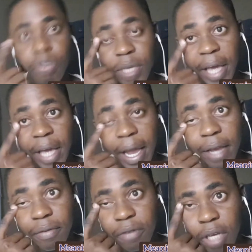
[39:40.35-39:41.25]

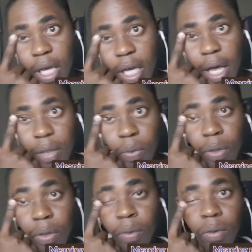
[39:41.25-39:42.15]
behave, and when
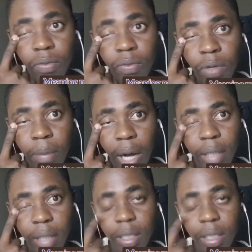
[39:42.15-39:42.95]
the robot,